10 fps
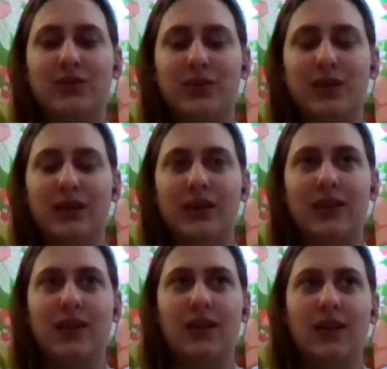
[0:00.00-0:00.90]

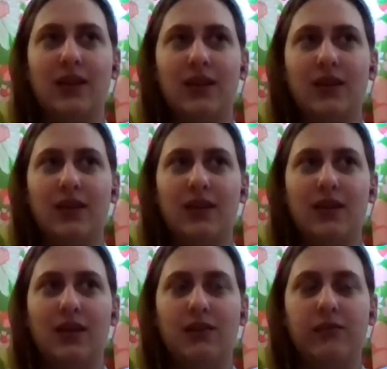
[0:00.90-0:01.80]
written
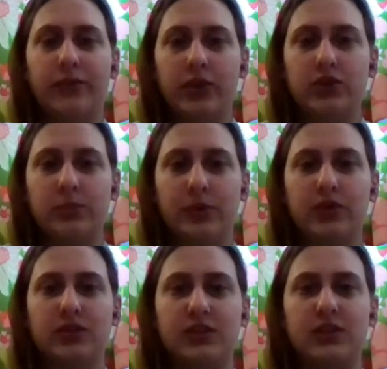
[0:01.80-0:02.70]
in first
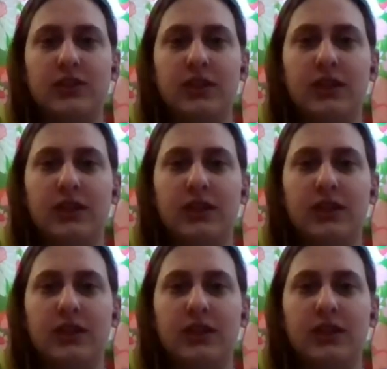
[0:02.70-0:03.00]
person,